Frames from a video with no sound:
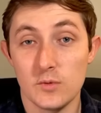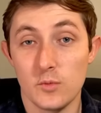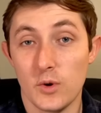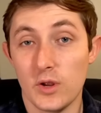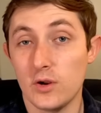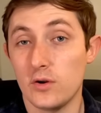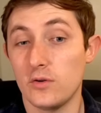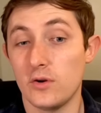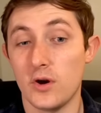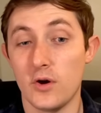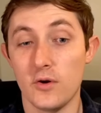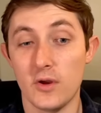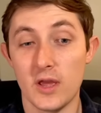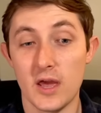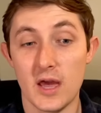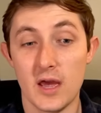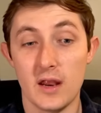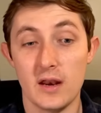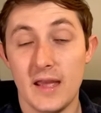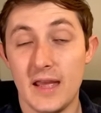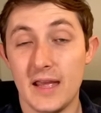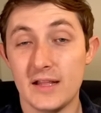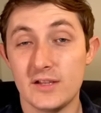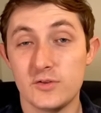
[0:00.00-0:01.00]
We don't know
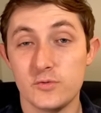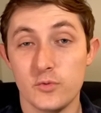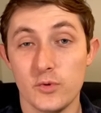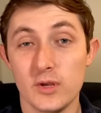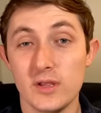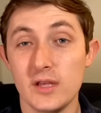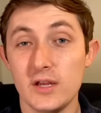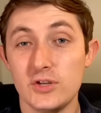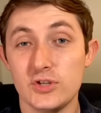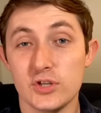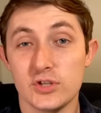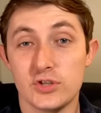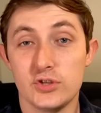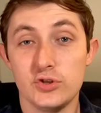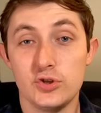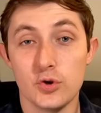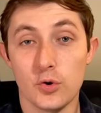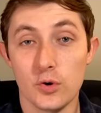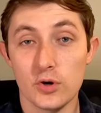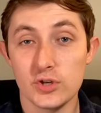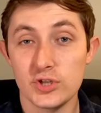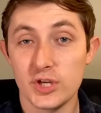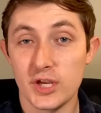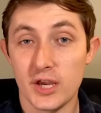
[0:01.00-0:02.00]
yet. It's really just
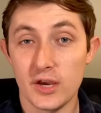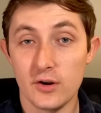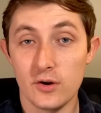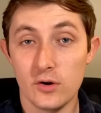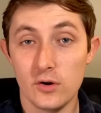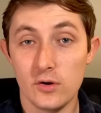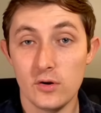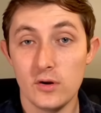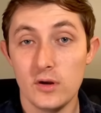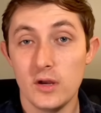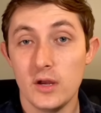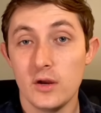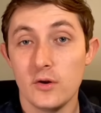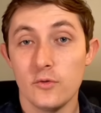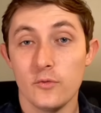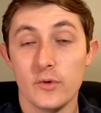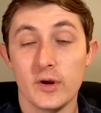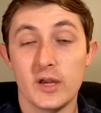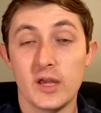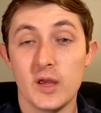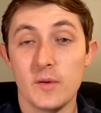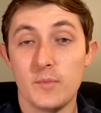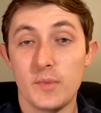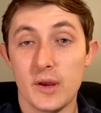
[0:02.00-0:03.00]
George Kittle,
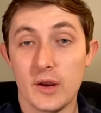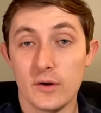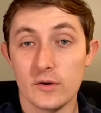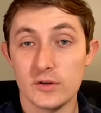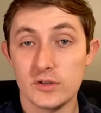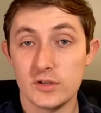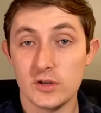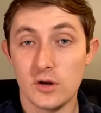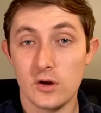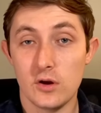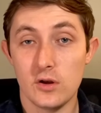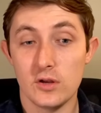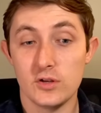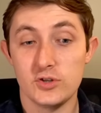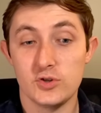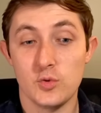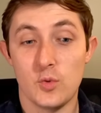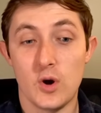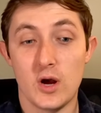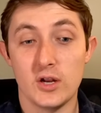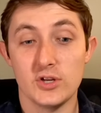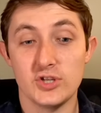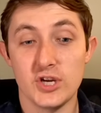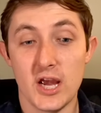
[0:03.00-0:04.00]
Ricky Pearsall, and
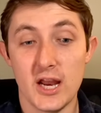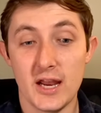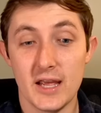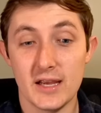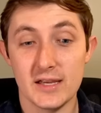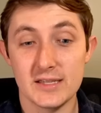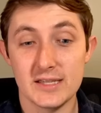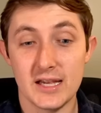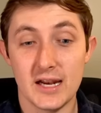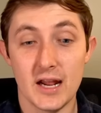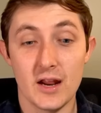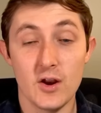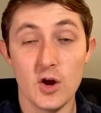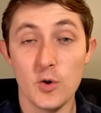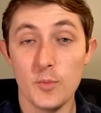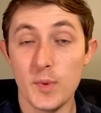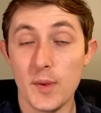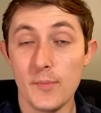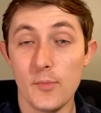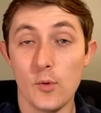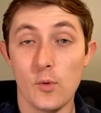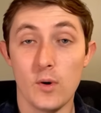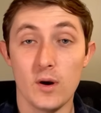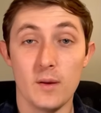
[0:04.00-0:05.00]
Jauan Jennings, and I know
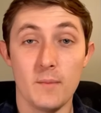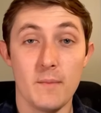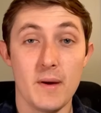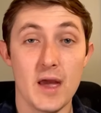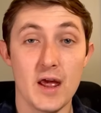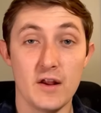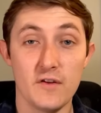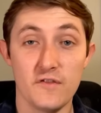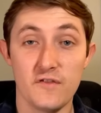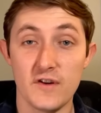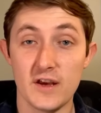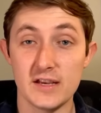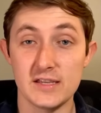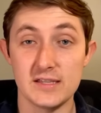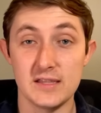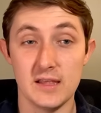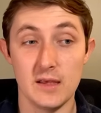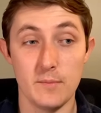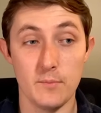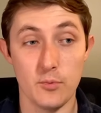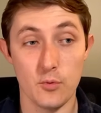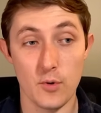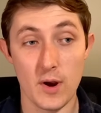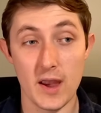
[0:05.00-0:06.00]
people want to manifest
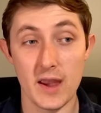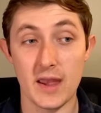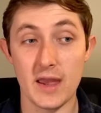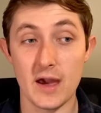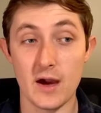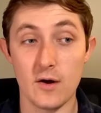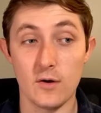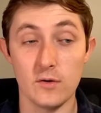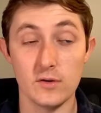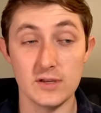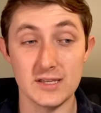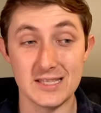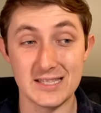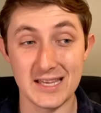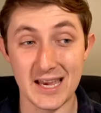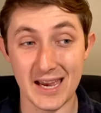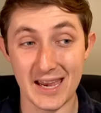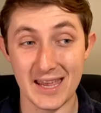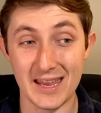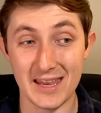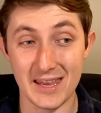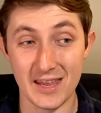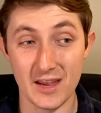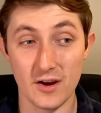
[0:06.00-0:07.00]
the breakout
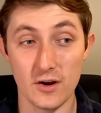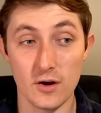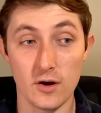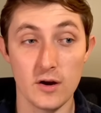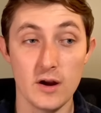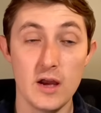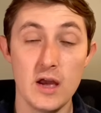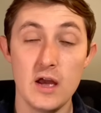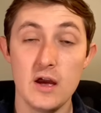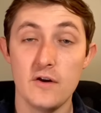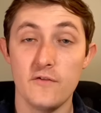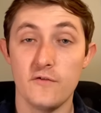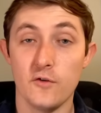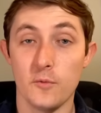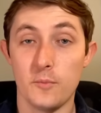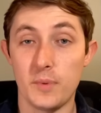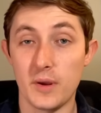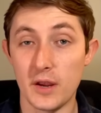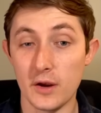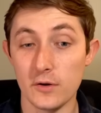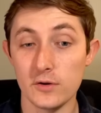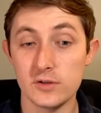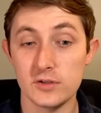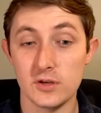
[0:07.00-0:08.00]
second year for
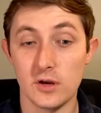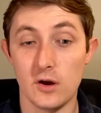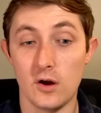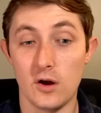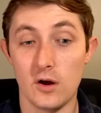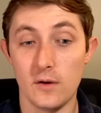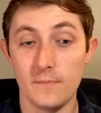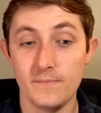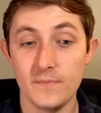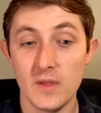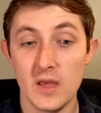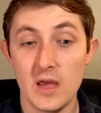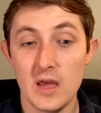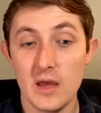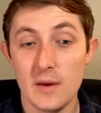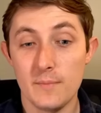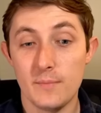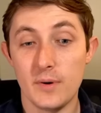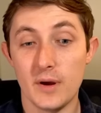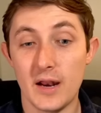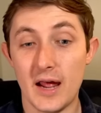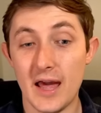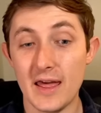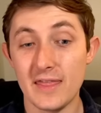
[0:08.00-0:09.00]
Pearsall,
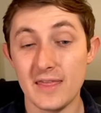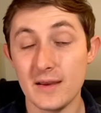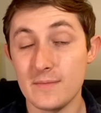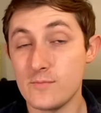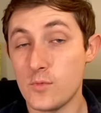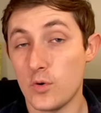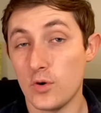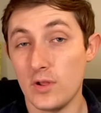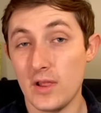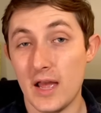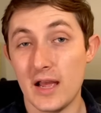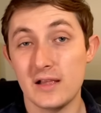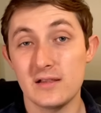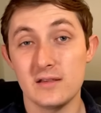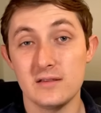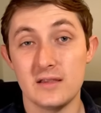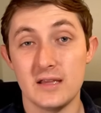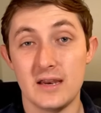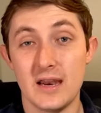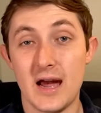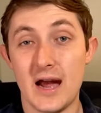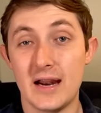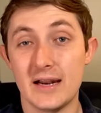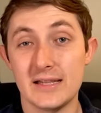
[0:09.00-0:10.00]
but I think more likely
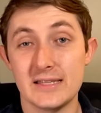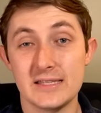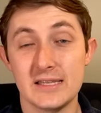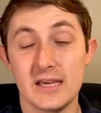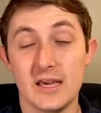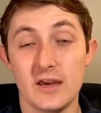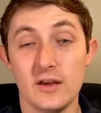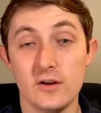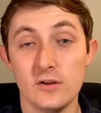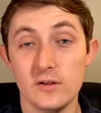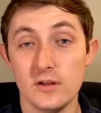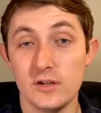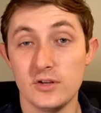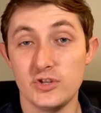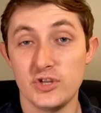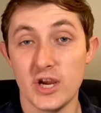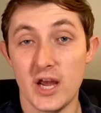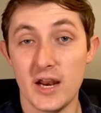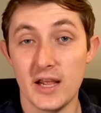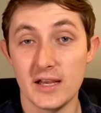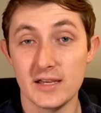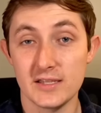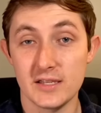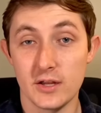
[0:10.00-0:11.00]
than not, it's Kittle and
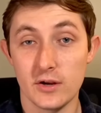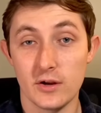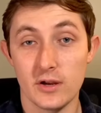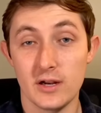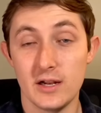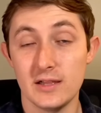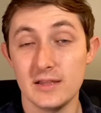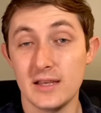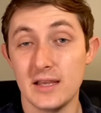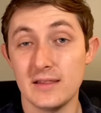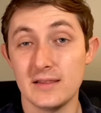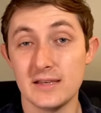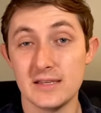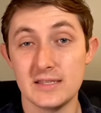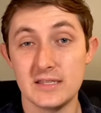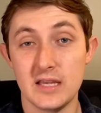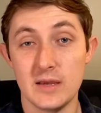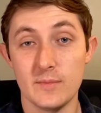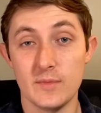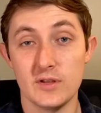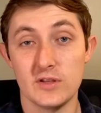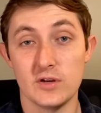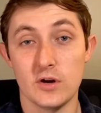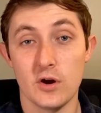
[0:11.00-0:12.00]
Jennings that are going to lead this
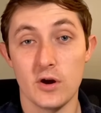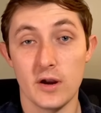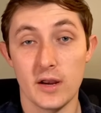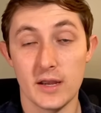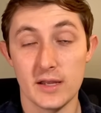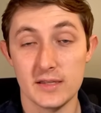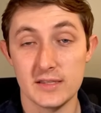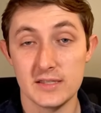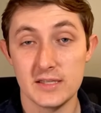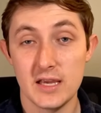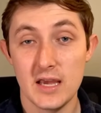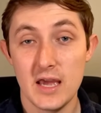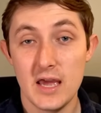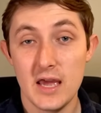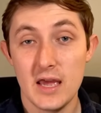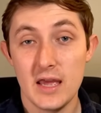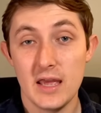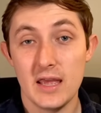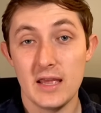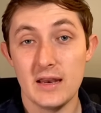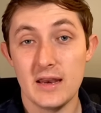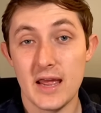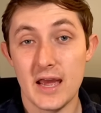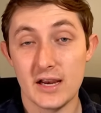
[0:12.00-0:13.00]
team in targets
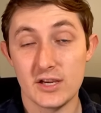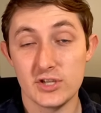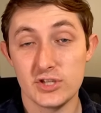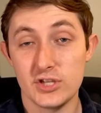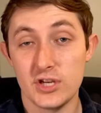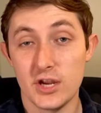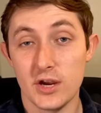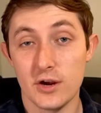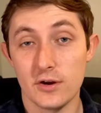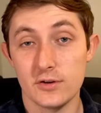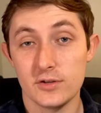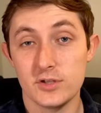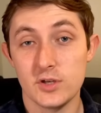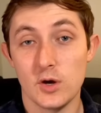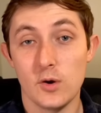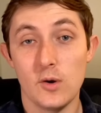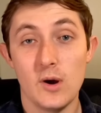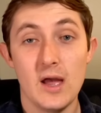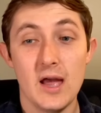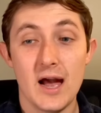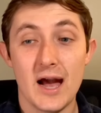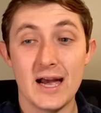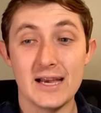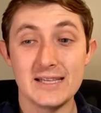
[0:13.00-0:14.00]
next year. So
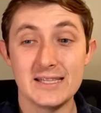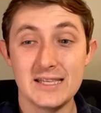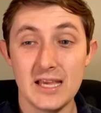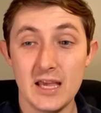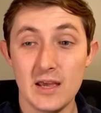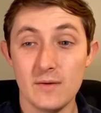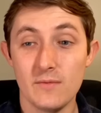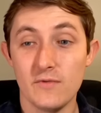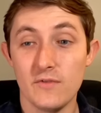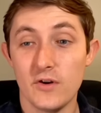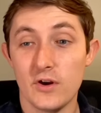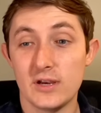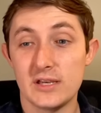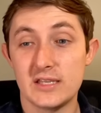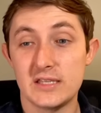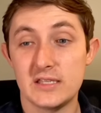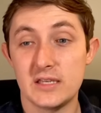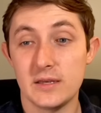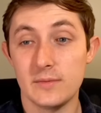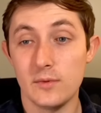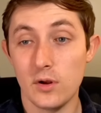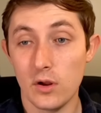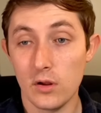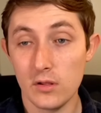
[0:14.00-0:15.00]
I see him very
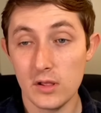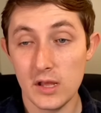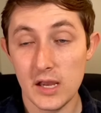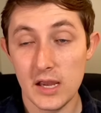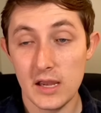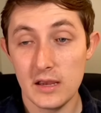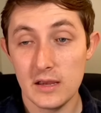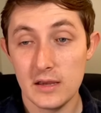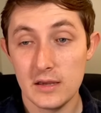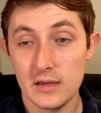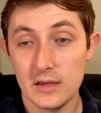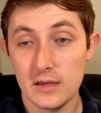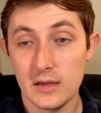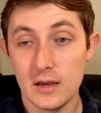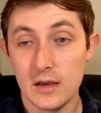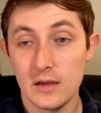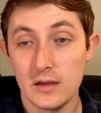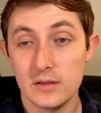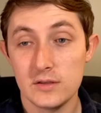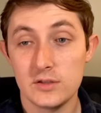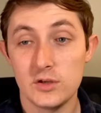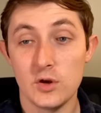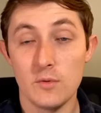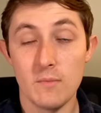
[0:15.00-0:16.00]
similarly
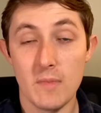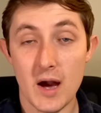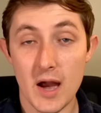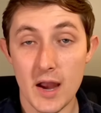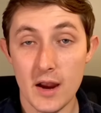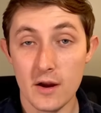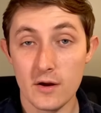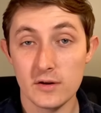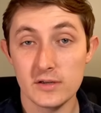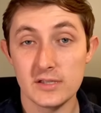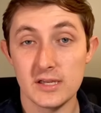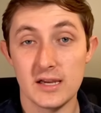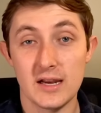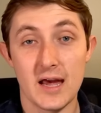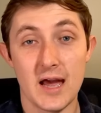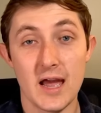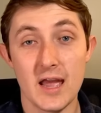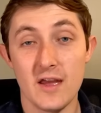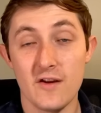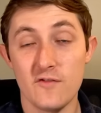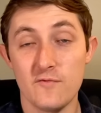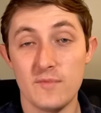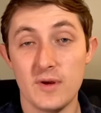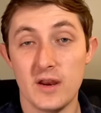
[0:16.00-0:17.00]
to Meyers, and I
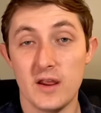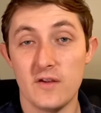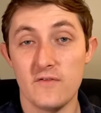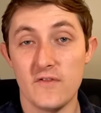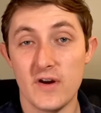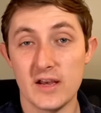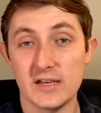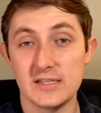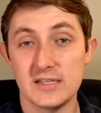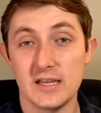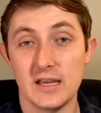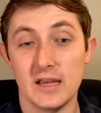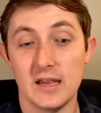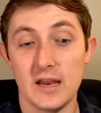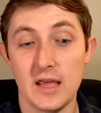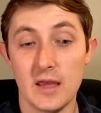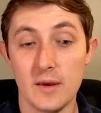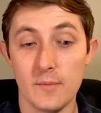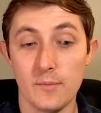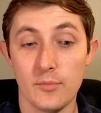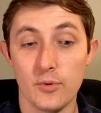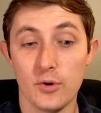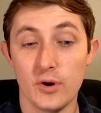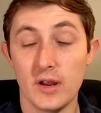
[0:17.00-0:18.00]
have been investing in
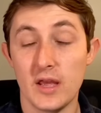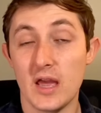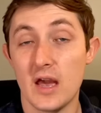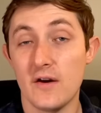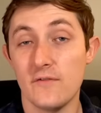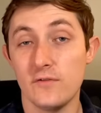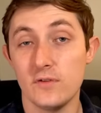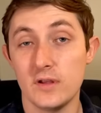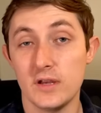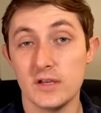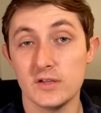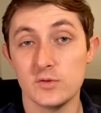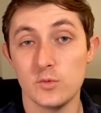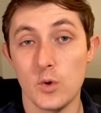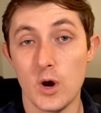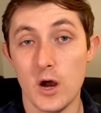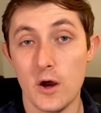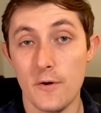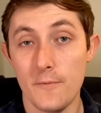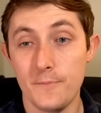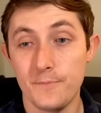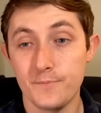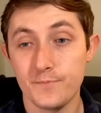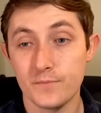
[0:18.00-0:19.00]
him pretty heavily as
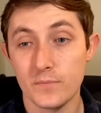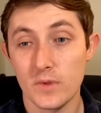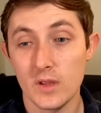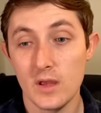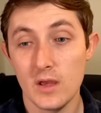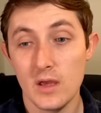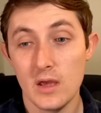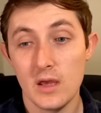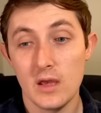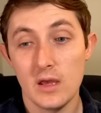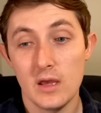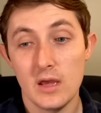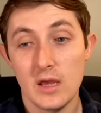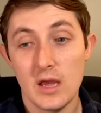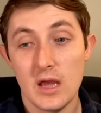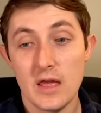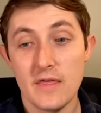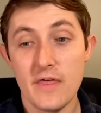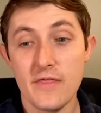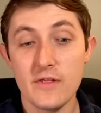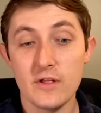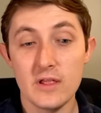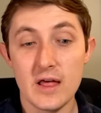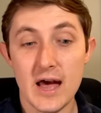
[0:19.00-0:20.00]
well. And
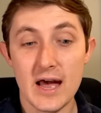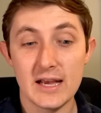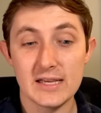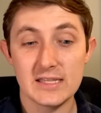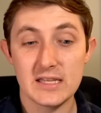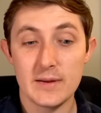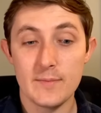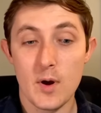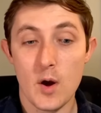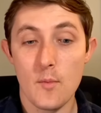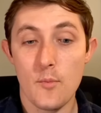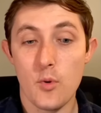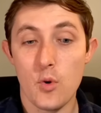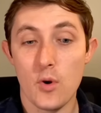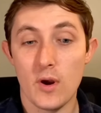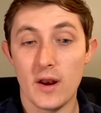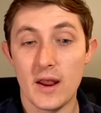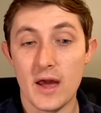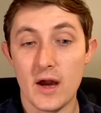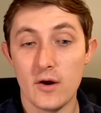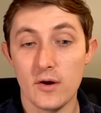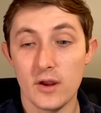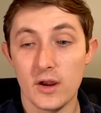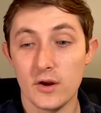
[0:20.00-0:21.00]
then the last name I'll point
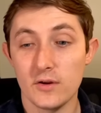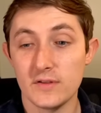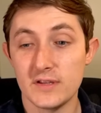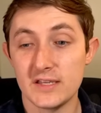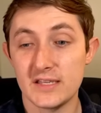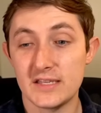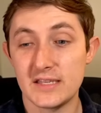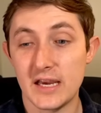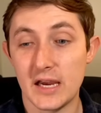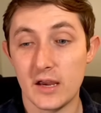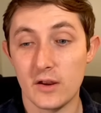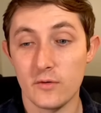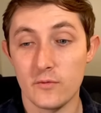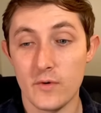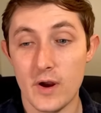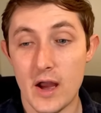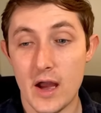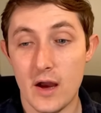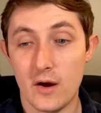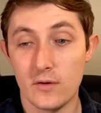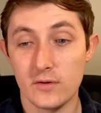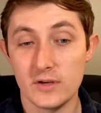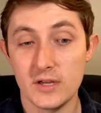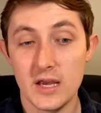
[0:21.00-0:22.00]
out here in the second
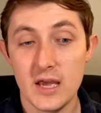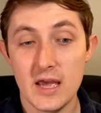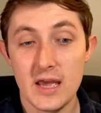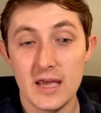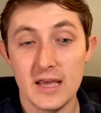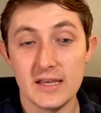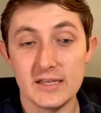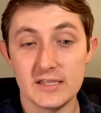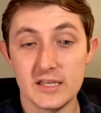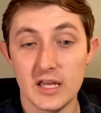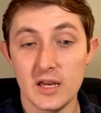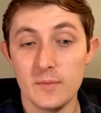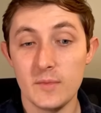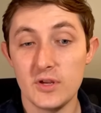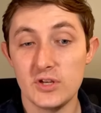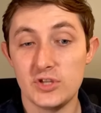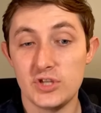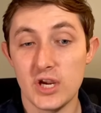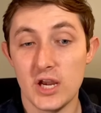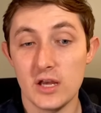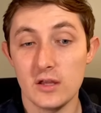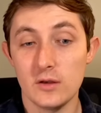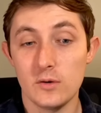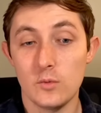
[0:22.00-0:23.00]
round is going to be
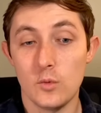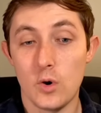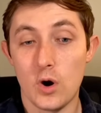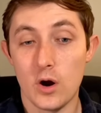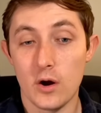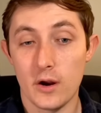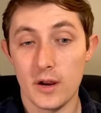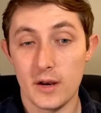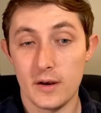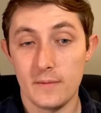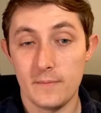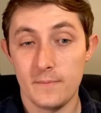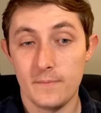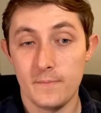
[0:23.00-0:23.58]
Jaylen Warren.